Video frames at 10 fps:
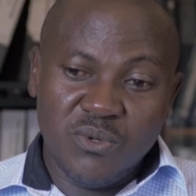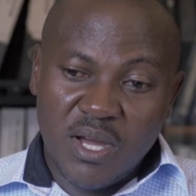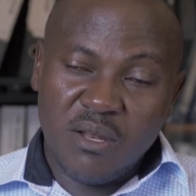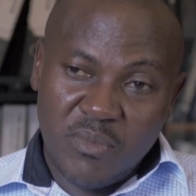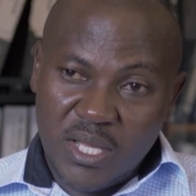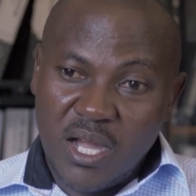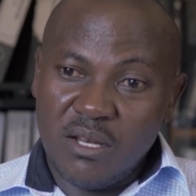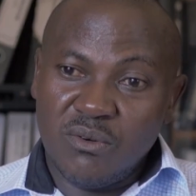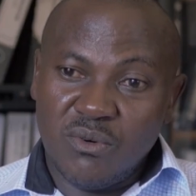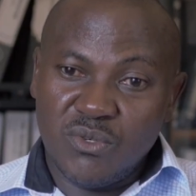in your
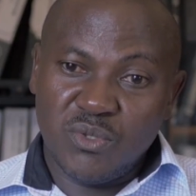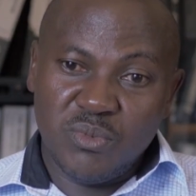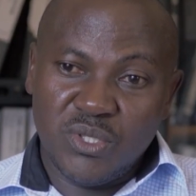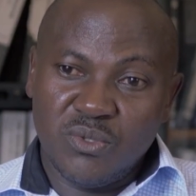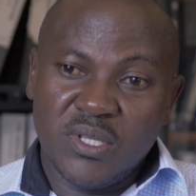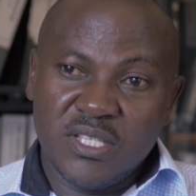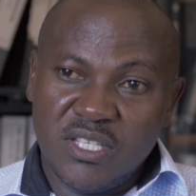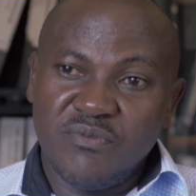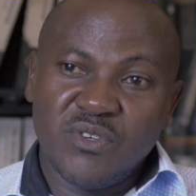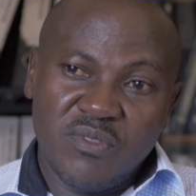decision-making
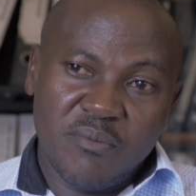processes.